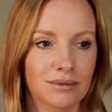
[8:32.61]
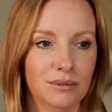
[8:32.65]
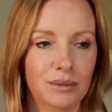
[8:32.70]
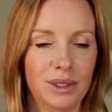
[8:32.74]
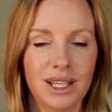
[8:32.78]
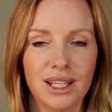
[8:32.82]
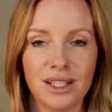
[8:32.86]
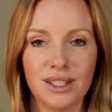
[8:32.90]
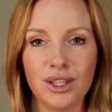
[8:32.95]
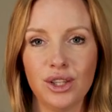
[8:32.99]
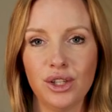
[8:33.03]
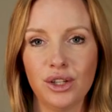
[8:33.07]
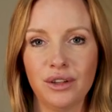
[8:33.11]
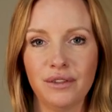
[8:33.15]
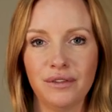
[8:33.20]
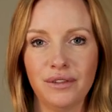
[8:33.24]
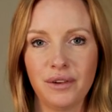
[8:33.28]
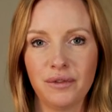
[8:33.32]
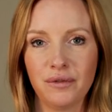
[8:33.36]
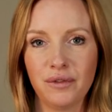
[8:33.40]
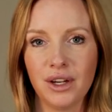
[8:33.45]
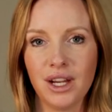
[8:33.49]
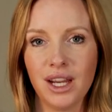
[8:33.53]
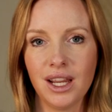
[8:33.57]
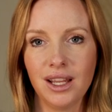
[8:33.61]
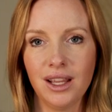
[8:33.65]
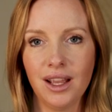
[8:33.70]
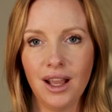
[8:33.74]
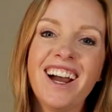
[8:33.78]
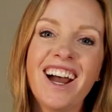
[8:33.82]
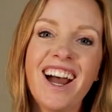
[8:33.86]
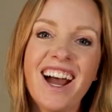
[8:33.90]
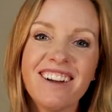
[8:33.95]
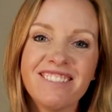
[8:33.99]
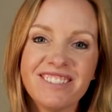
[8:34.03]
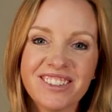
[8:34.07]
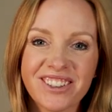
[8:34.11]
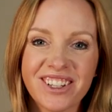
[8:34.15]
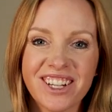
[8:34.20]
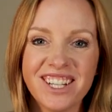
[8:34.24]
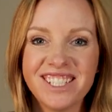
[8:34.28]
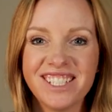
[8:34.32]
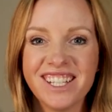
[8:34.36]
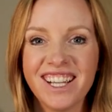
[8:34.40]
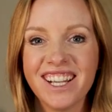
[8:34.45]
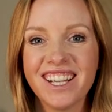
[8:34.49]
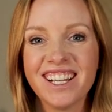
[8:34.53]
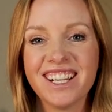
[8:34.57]
we get to learn for free. Have a
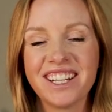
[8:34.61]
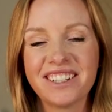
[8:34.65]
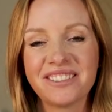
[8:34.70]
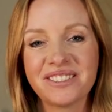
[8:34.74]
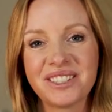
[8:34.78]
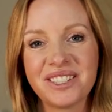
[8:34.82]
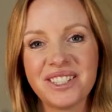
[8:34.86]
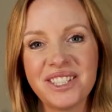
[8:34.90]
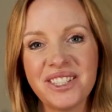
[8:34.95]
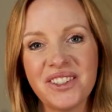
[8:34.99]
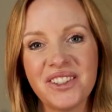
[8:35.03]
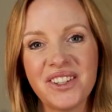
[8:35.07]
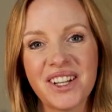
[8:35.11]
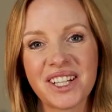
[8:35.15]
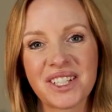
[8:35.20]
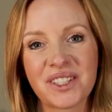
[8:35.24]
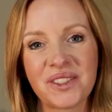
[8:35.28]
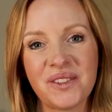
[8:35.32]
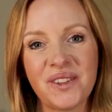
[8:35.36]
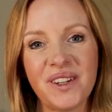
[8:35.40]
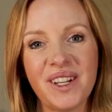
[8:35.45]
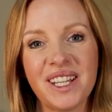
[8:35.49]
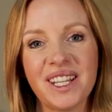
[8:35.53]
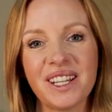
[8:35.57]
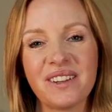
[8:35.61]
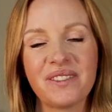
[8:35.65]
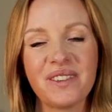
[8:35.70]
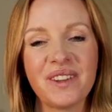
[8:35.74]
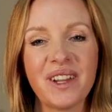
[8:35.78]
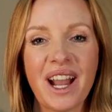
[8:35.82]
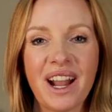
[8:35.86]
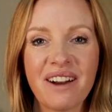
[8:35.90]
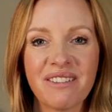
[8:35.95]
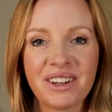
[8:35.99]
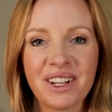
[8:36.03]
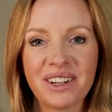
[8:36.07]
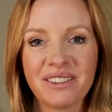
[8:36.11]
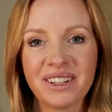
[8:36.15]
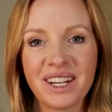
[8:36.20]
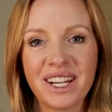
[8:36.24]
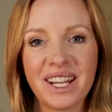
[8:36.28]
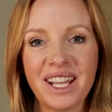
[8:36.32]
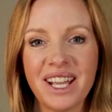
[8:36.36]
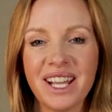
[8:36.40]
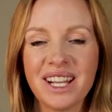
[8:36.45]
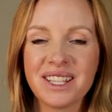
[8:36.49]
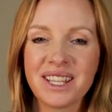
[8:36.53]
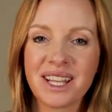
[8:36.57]
great day. I will see you next week. If you haven't
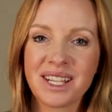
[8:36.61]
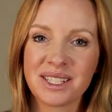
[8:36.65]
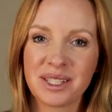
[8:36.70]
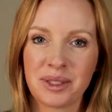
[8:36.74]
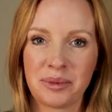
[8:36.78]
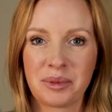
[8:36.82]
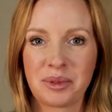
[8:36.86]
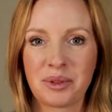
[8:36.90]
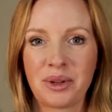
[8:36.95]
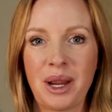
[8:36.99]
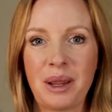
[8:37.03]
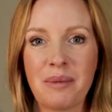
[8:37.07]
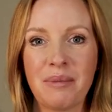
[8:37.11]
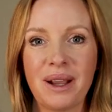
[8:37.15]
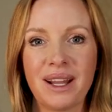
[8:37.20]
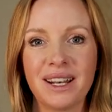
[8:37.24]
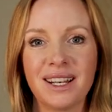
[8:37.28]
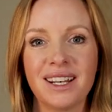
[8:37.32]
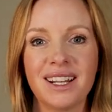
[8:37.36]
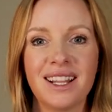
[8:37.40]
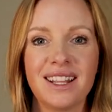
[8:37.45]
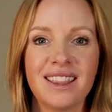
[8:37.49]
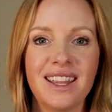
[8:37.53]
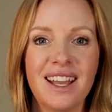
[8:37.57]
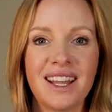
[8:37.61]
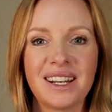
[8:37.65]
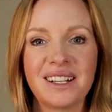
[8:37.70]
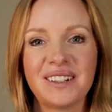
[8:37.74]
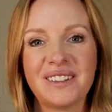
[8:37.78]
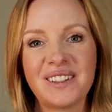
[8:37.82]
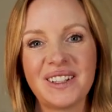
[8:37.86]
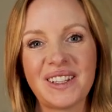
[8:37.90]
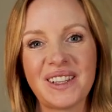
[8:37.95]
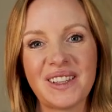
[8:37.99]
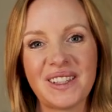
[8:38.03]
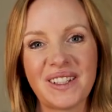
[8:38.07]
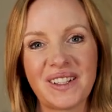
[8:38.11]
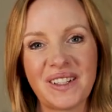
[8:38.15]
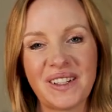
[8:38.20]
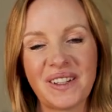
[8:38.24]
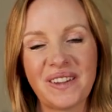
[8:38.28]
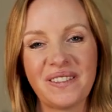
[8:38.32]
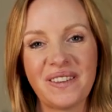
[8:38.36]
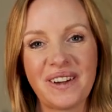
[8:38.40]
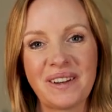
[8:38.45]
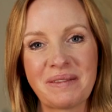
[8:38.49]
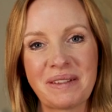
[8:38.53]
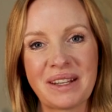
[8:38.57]
already, hit that subscribe button and then it will alert
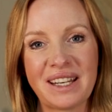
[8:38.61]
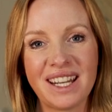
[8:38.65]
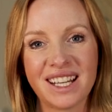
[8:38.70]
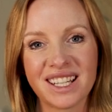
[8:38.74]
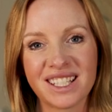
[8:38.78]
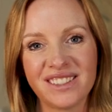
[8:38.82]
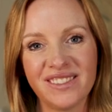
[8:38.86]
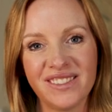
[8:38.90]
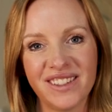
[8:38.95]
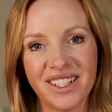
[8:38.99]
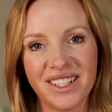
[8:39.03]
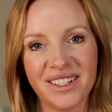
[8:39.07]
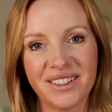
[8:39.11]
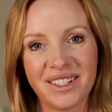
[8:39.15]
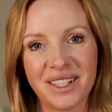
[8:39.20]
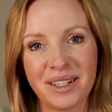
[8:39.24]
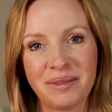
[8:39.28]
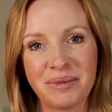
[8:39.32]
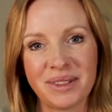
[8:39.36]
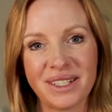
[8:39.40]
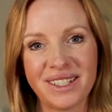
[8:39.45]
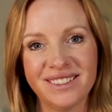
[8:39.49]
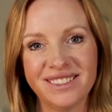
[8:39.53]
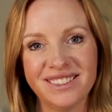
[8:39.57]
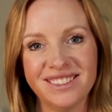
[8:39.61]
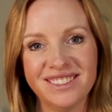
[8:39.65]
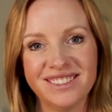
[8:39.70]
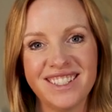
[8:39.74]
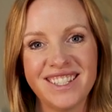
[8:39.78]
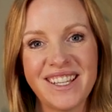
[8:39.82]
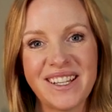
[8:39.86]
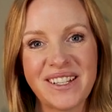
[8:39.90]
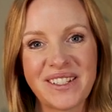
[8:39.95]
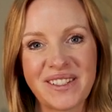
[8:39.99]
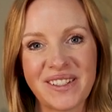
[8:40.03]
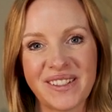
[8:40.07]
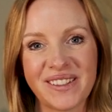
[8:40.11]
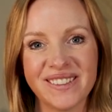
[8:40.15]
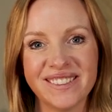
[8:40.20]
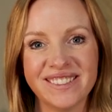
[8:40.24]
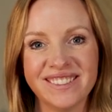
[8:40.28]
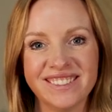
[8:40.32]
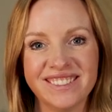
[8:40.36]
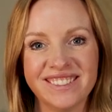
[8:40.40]
you when my next video comes out. See you soon.